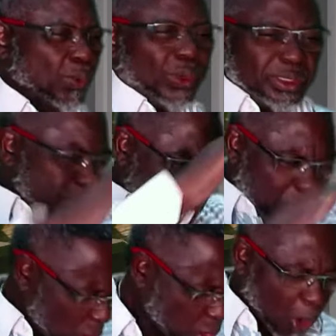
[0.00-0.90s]
will
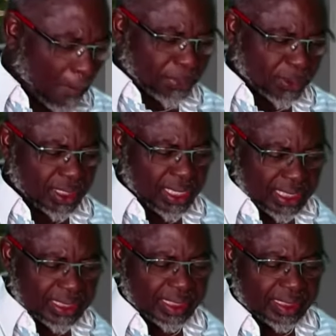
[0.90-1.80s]
disrupt
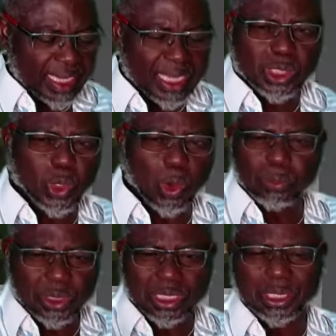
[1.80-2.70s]
Satan's
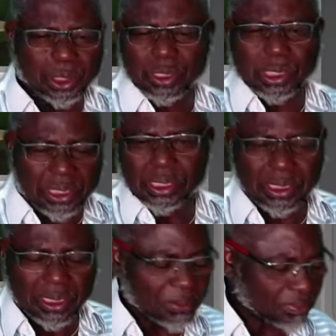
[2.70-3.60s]
communication
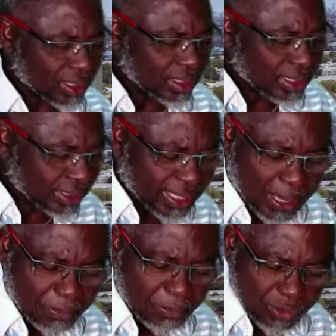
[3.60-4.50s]
system. The
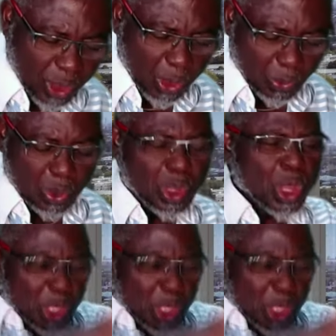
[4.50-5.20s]
help of God will